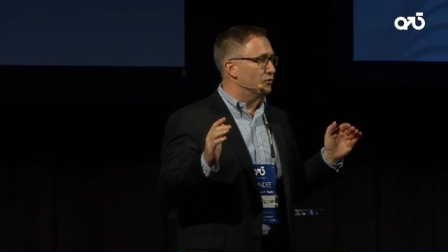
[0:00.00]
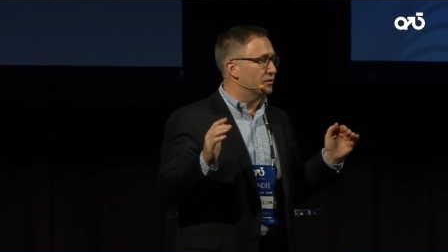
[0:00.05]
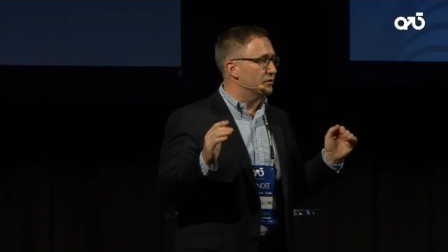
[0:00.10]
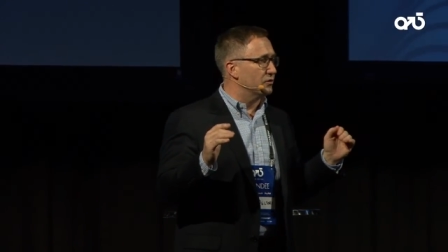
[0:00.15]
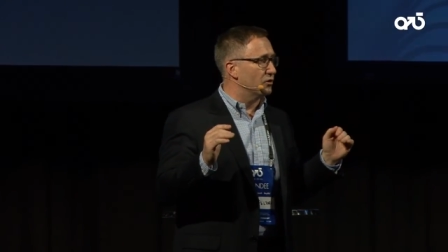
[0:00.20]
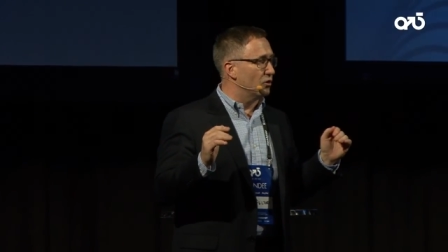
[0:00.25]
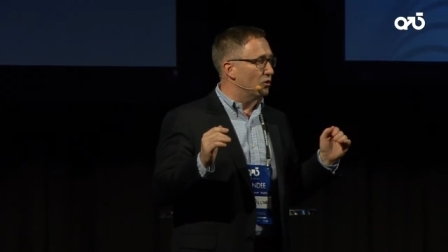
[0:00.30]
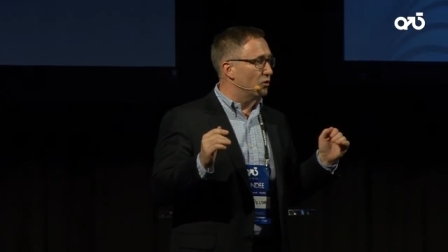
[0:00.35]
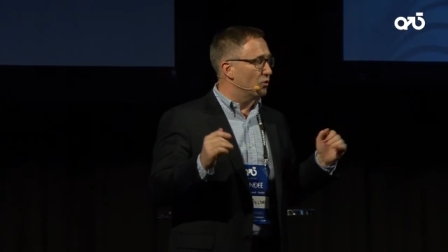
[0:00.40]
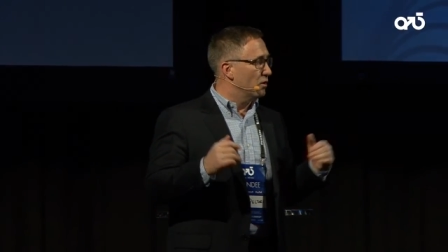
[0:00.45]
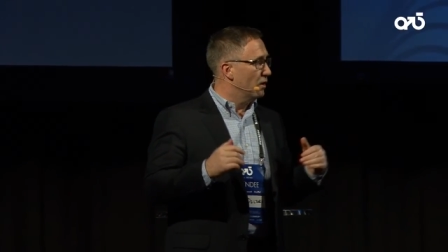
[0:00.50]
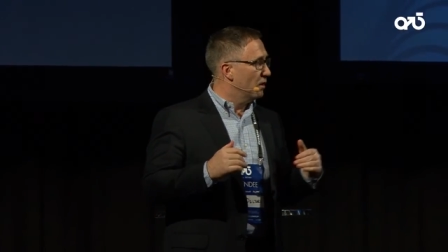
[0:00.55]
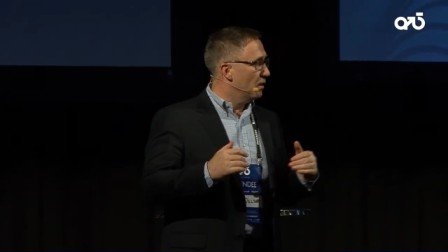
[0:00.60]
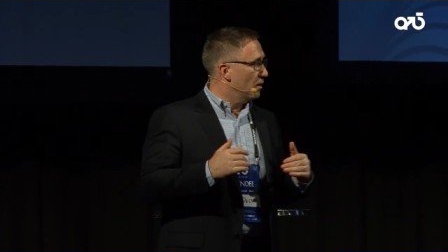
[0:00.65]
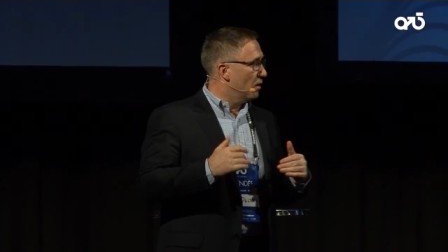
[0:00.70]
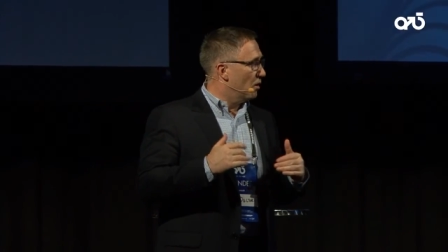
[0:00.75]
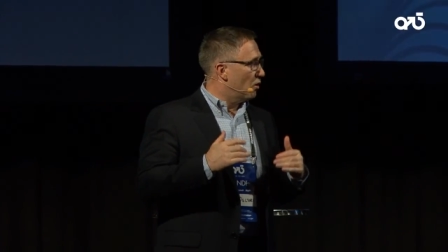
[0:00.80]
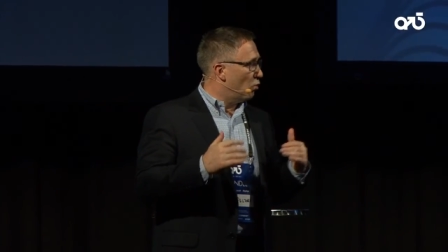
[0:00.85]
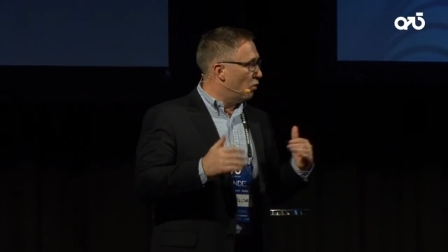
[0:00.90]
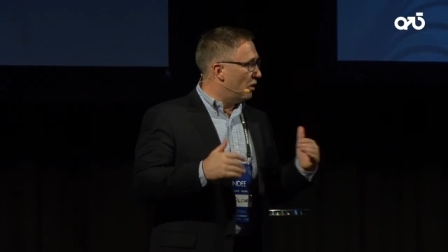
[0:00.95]
So
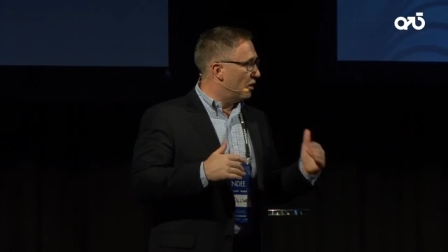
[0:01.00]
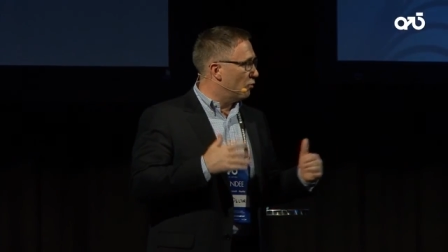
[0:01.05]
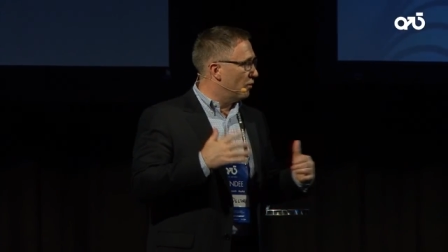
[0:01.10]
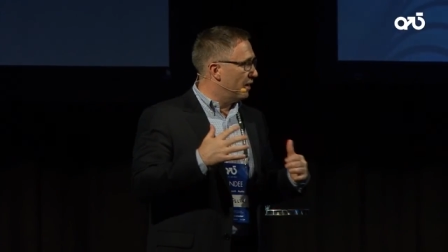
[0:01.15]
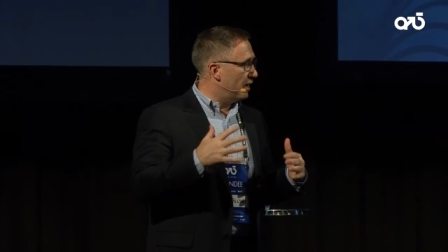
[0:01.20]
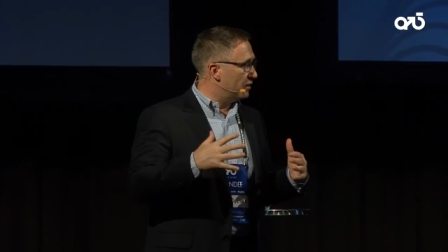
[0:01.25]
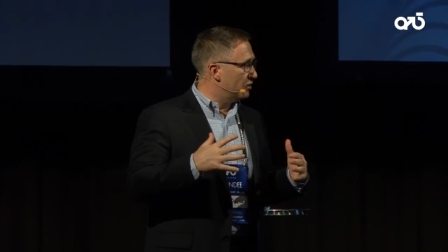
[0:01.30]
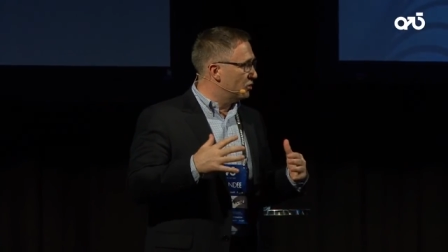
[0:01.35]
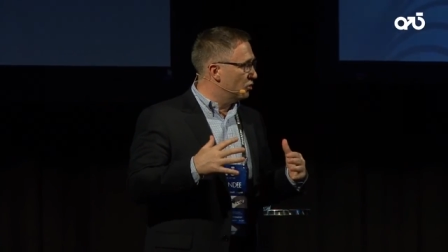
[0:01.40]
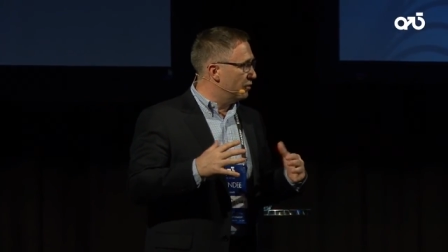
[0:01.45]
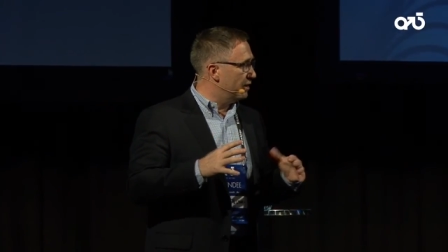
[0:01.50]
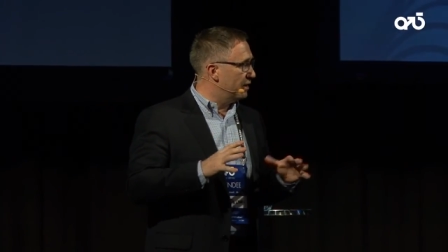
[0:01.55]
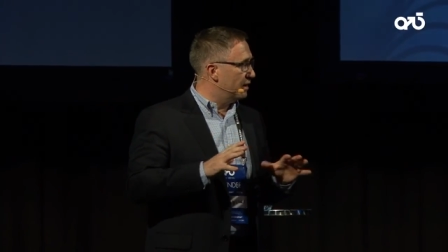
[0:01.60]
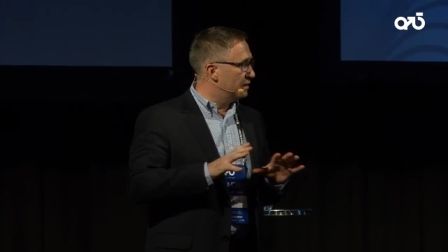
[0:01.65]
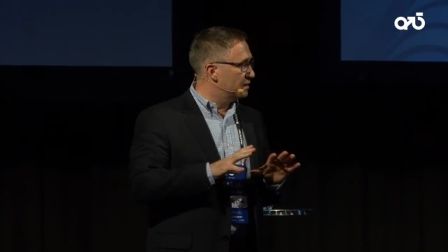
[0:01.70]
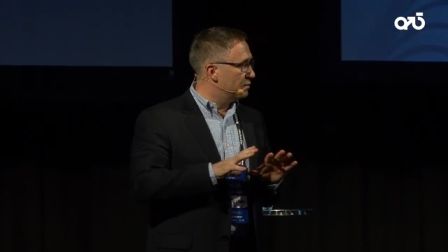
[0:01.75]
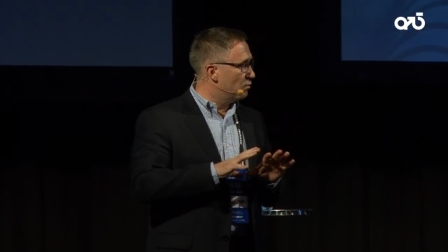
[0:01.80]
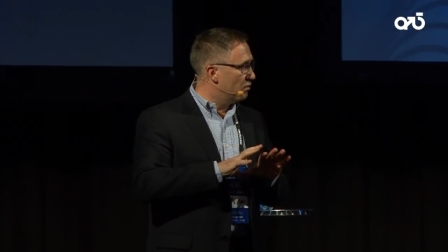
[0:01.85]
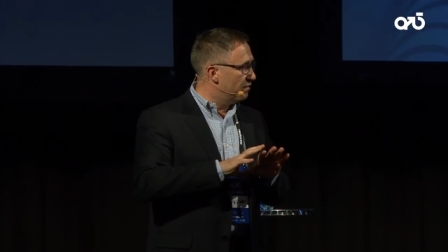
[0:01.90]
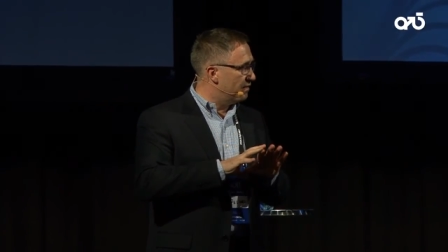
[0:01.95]
what we are doing
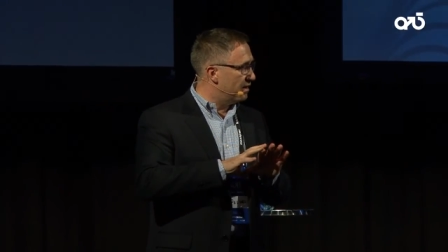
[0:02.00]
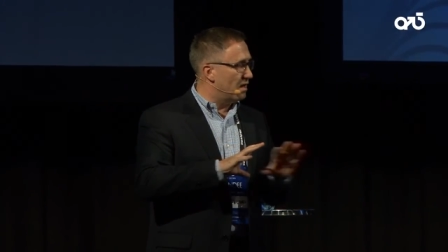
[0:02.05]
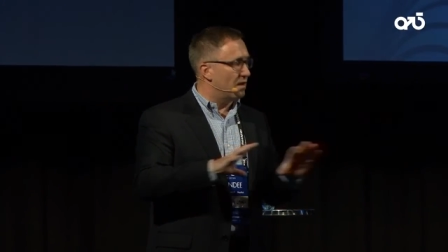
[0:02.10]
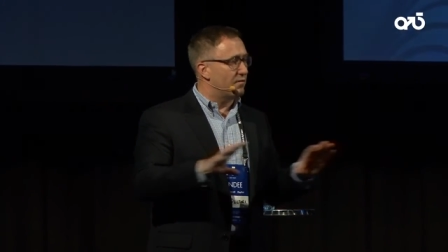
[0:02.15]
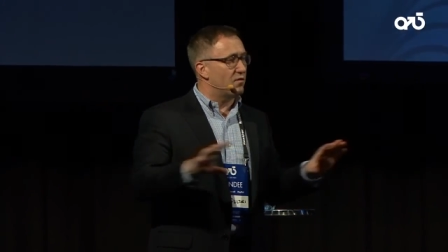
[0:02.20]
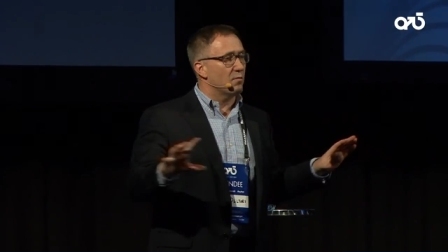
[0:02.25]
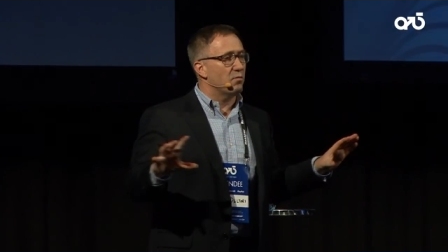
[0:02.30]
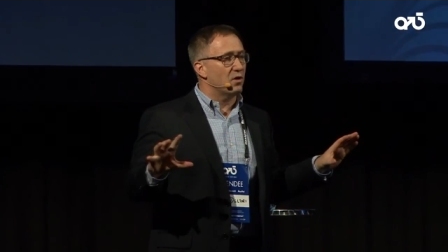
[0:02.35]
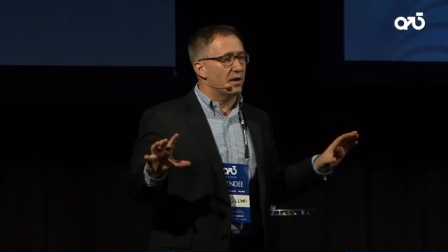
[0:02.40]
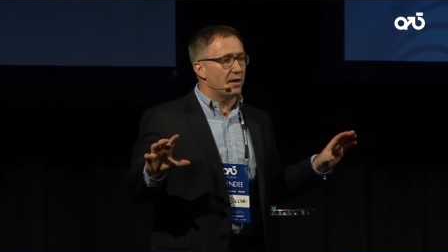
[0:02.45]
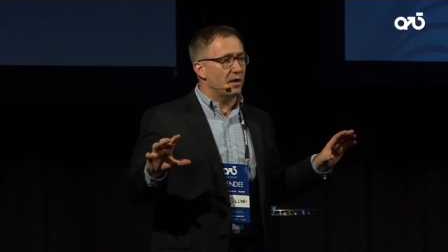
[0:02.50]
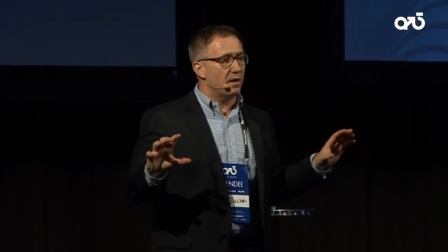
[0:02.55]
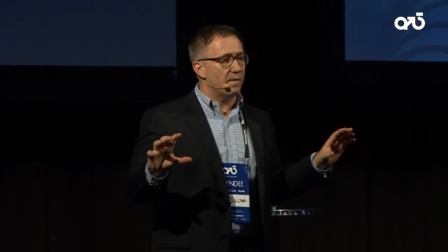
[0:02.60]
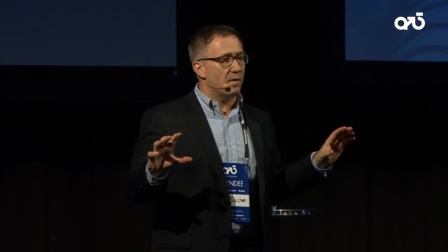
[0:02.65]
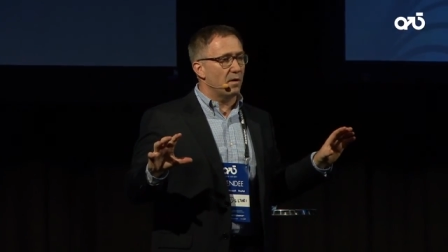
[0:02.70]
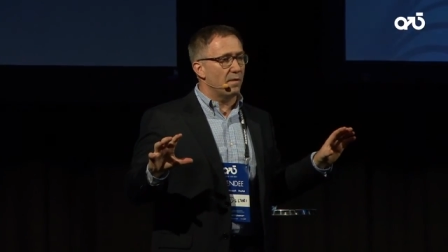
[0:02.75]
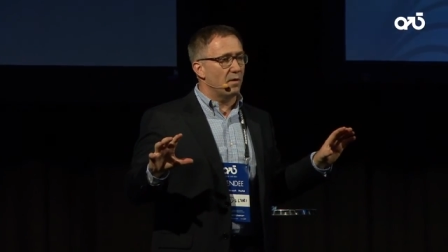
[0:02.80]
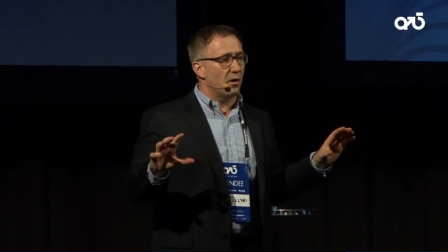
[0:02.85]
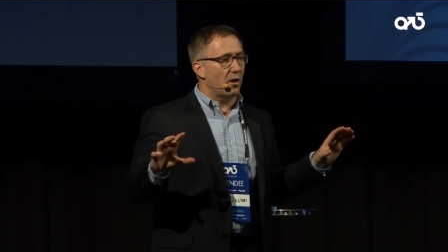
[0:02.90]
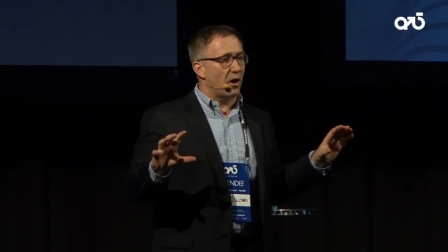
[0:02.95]
is moving everybody
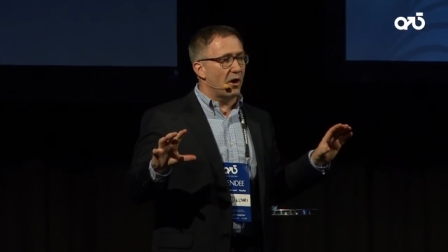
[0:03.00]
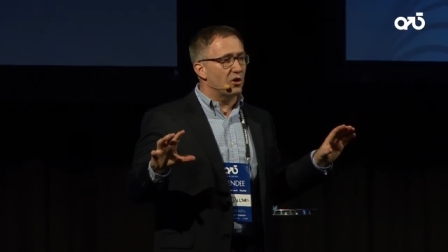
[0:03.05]
under the